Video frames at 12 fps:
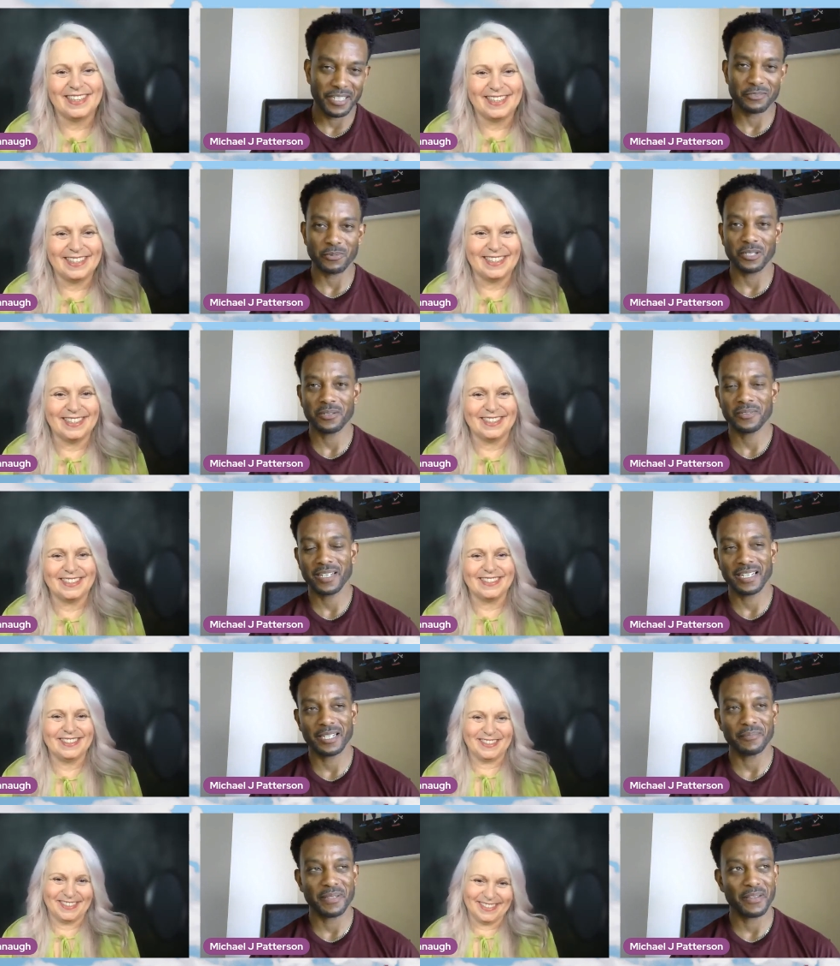Speaker 1: as well
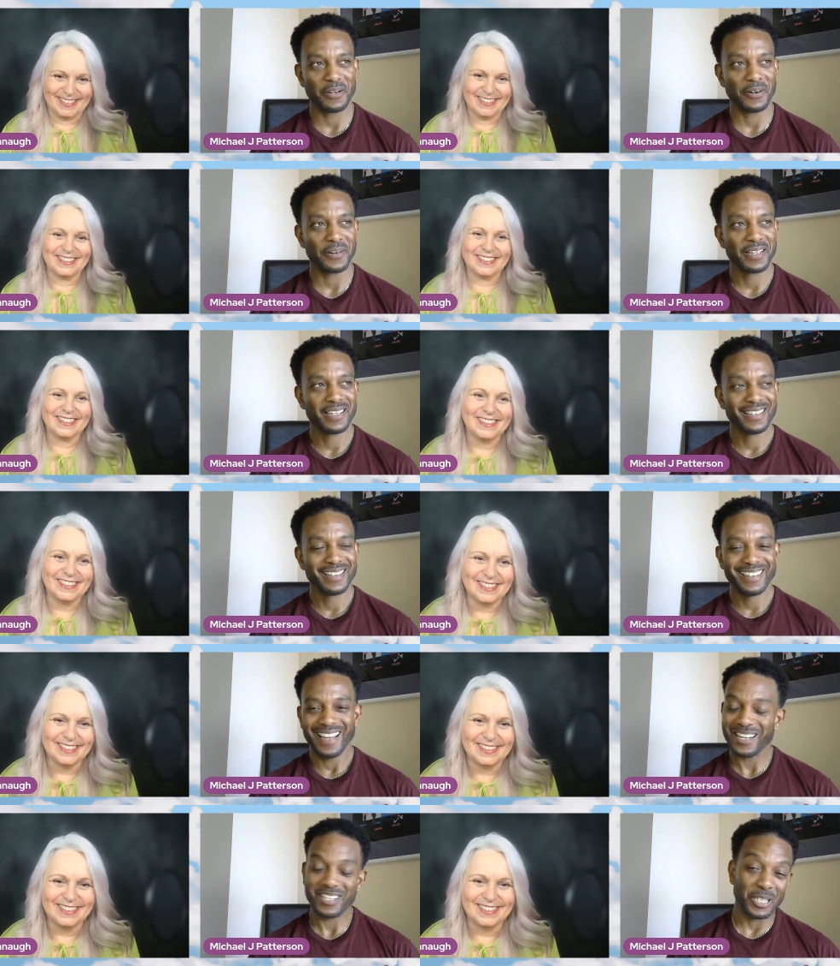um, in there.
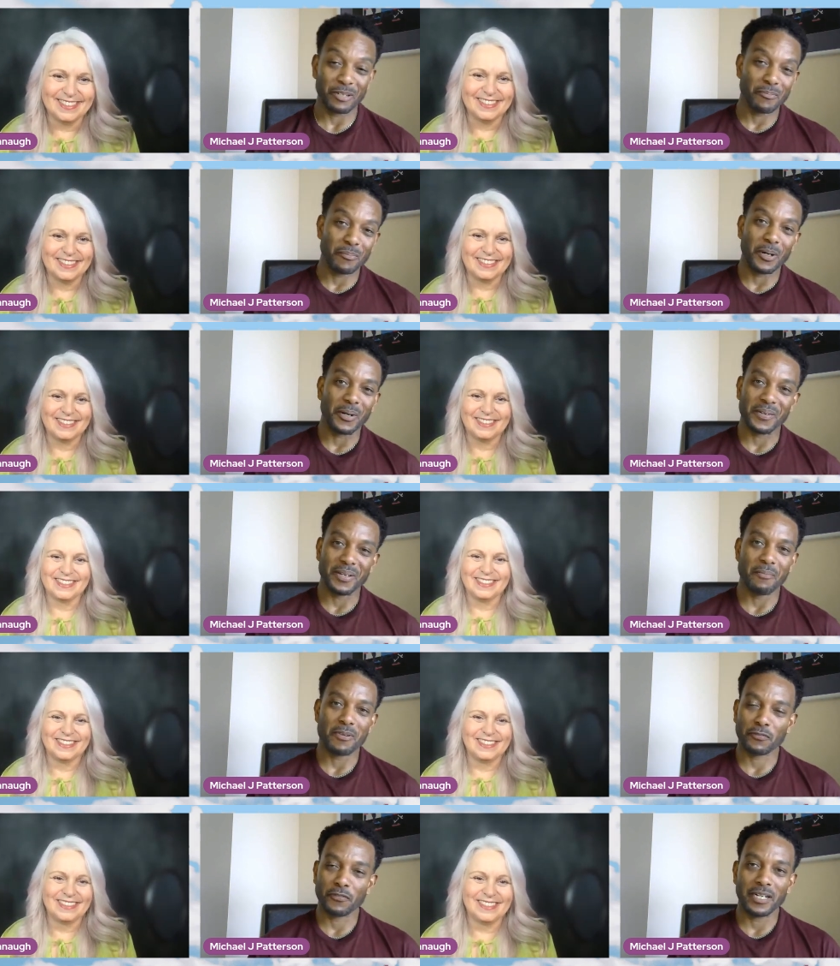I just love them all.
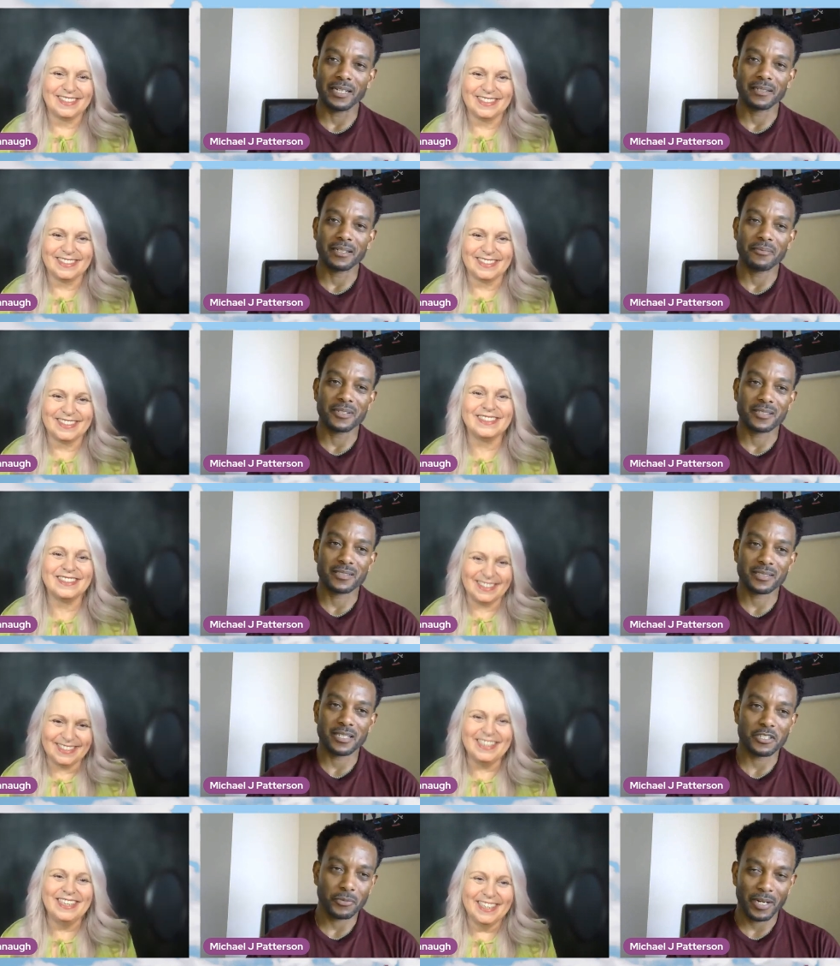It was fun. It was
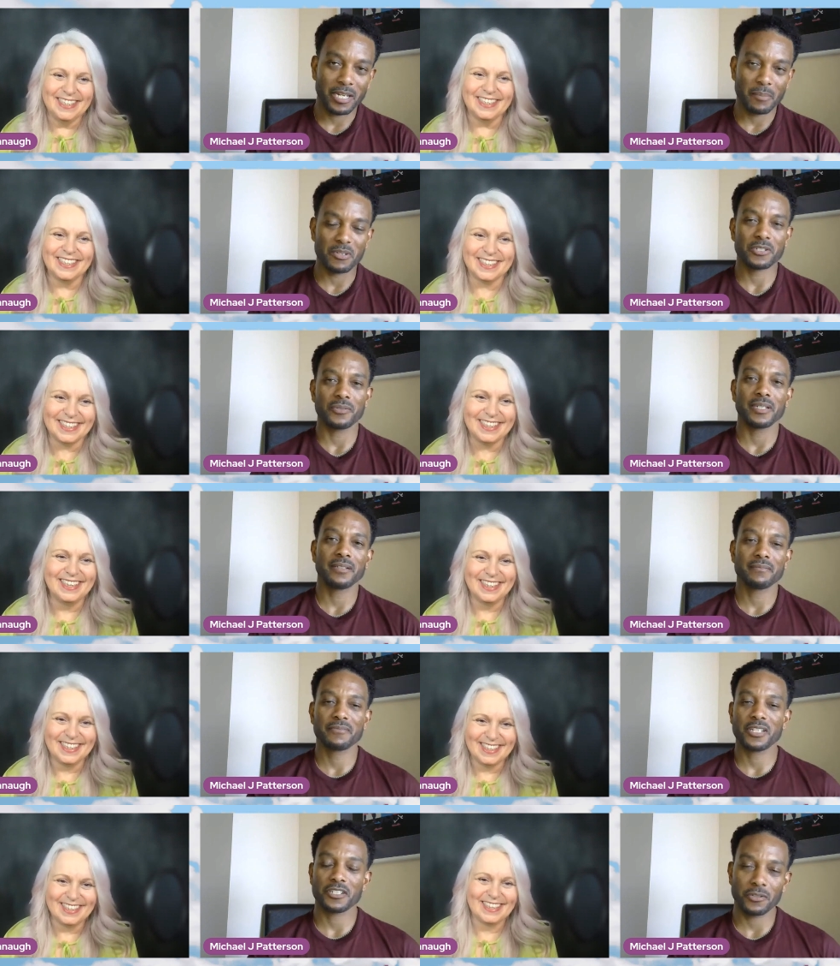such great chemistry.
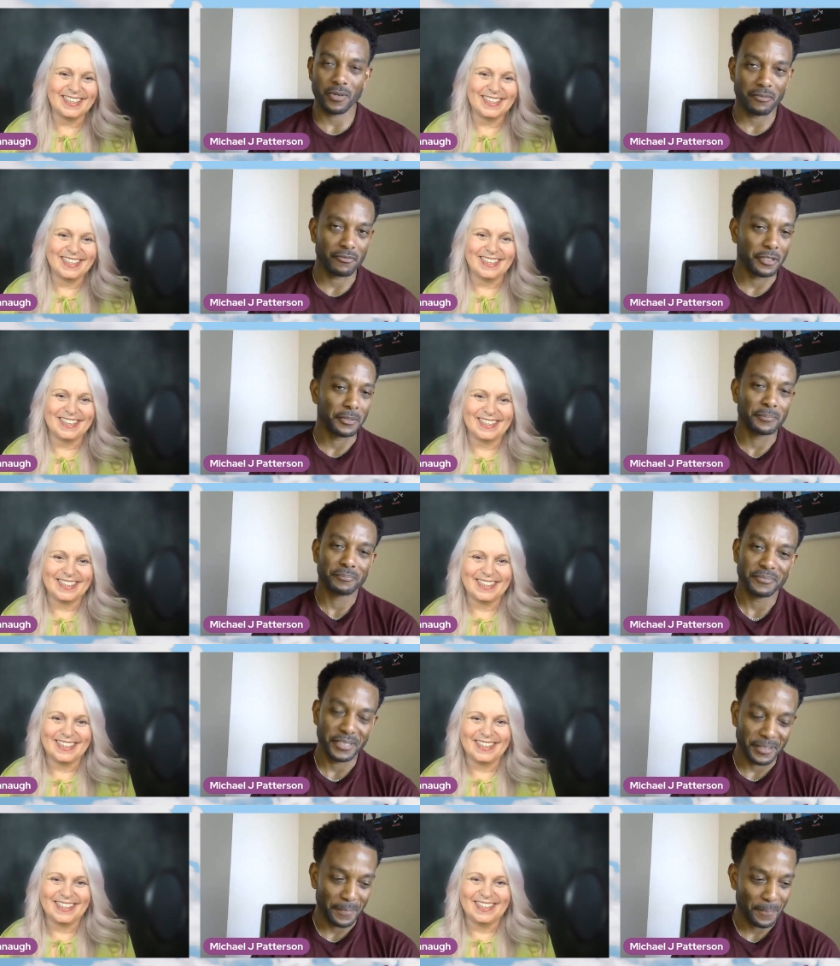Such a great film.
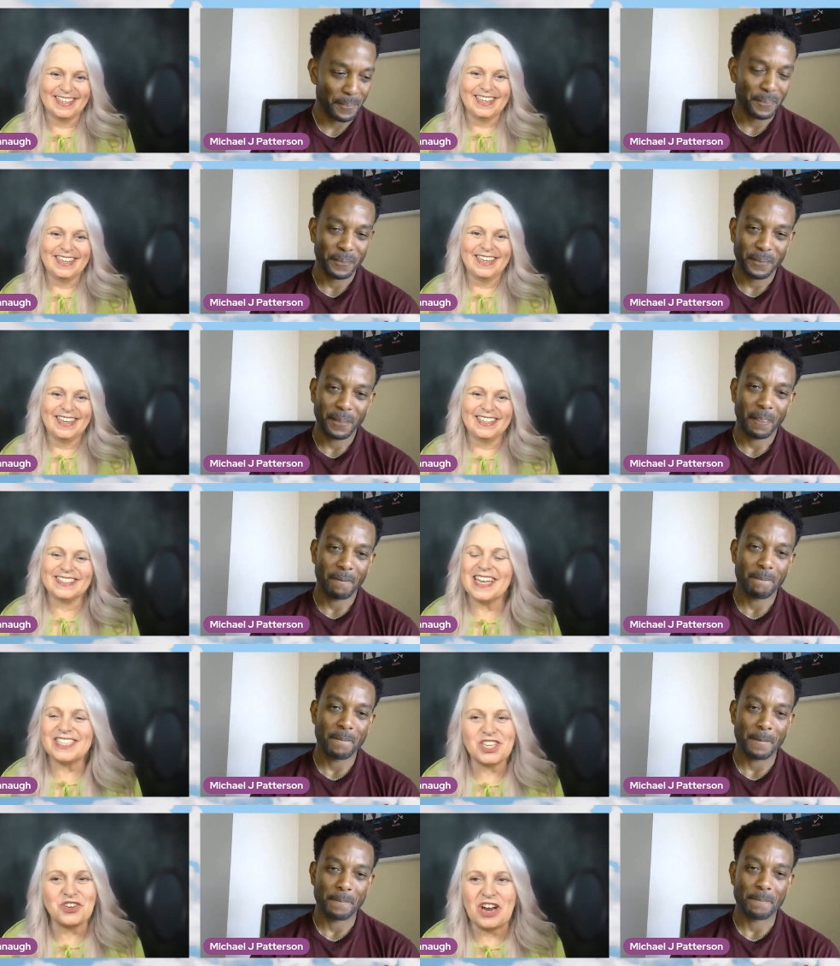
Speaker 2: Yeah.
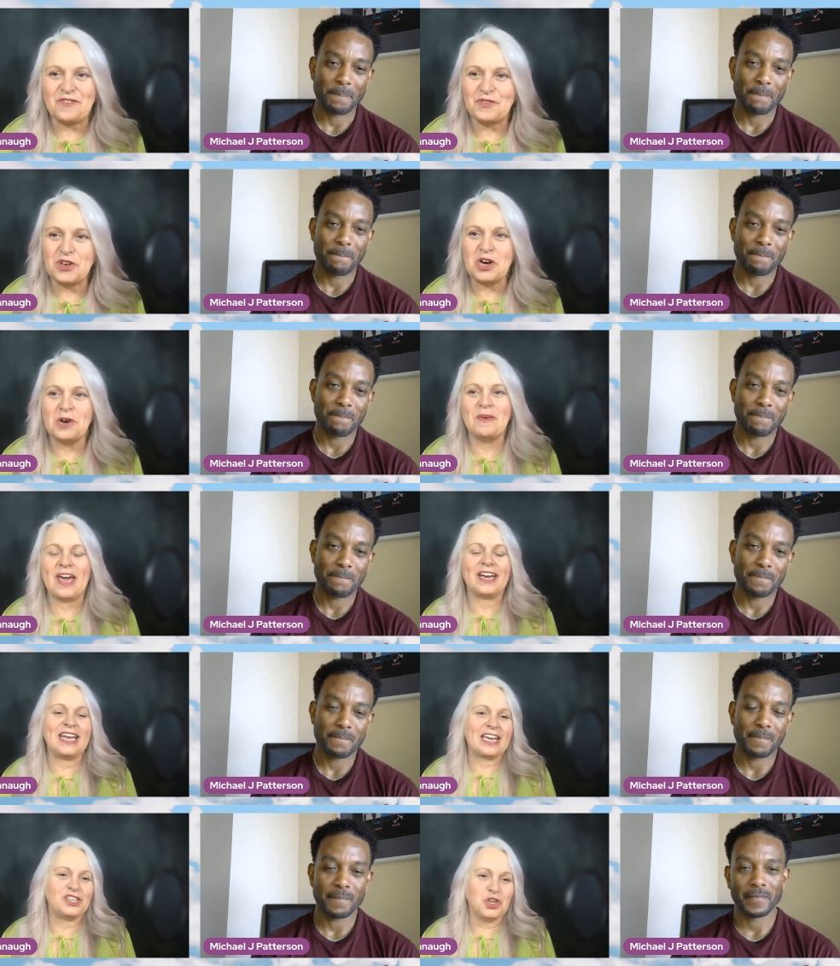Such a great film, and
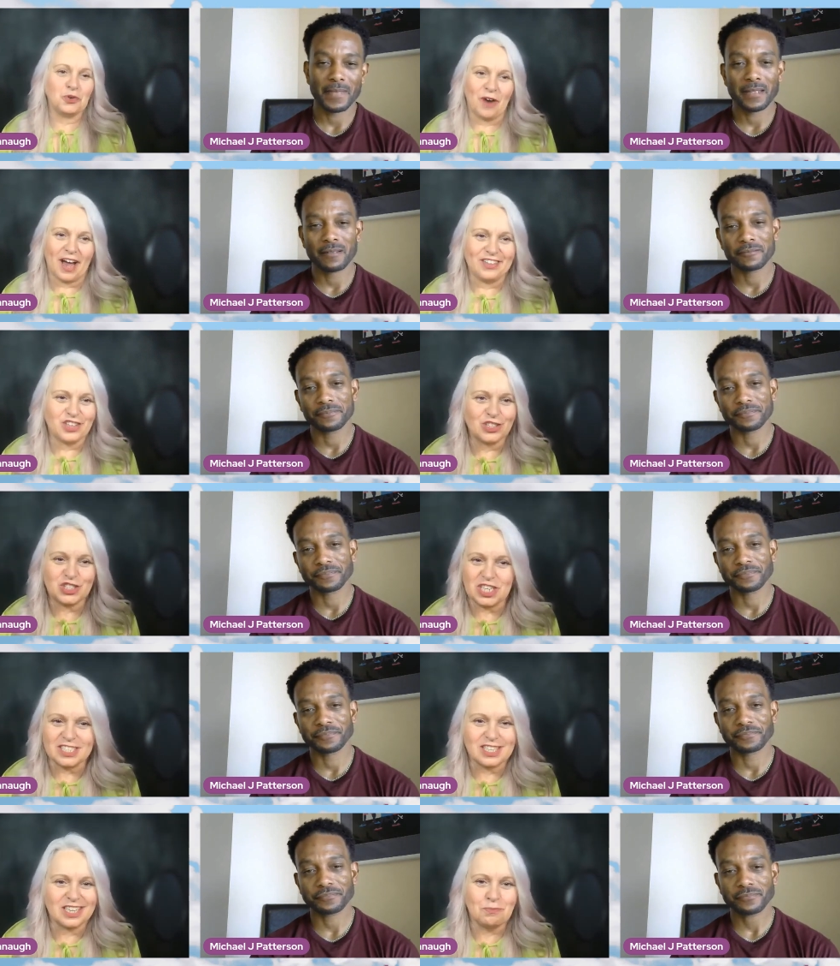and you're right. There's
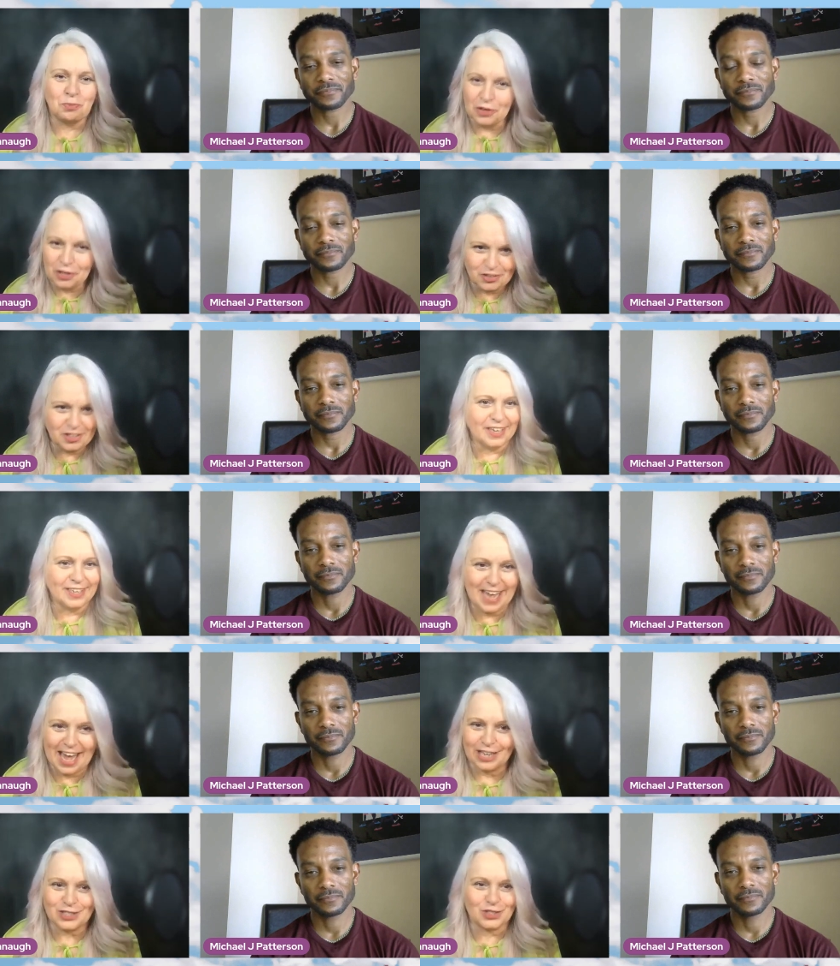just brilliant
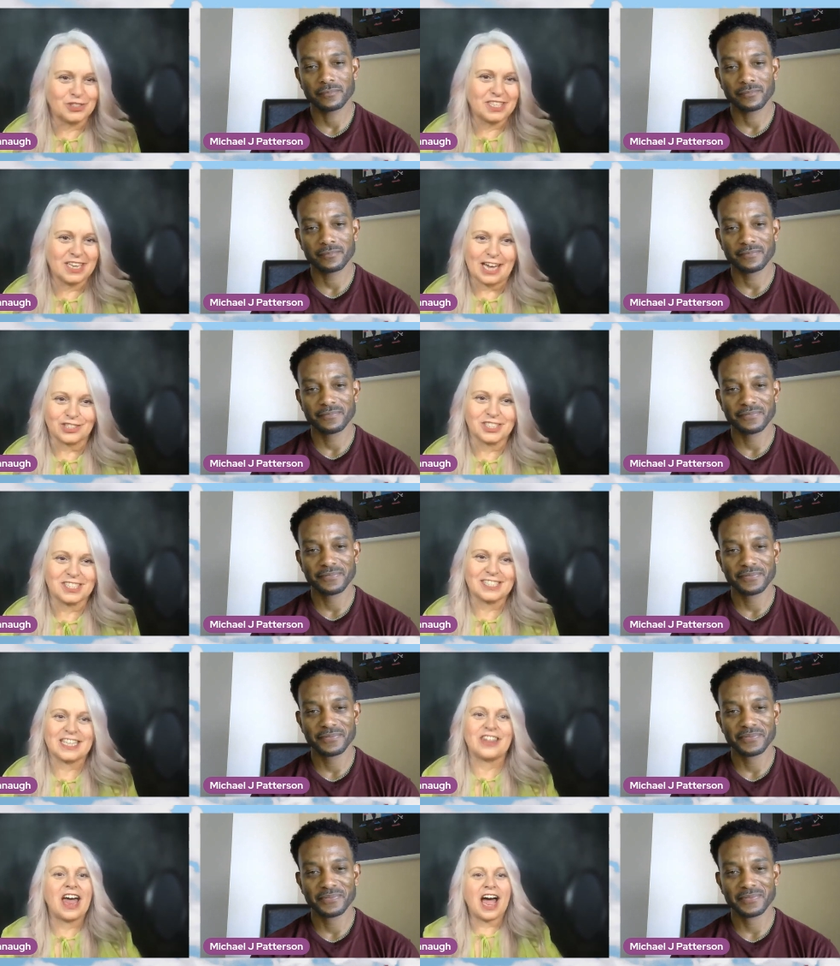actors and
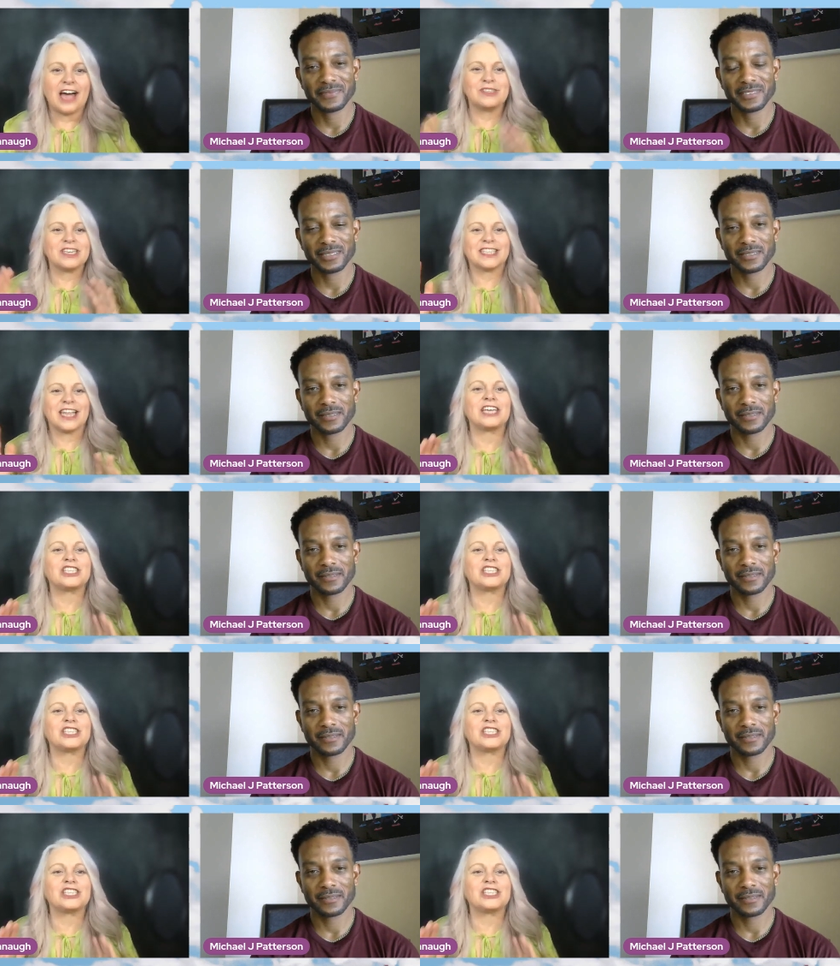actresses, and I'm just like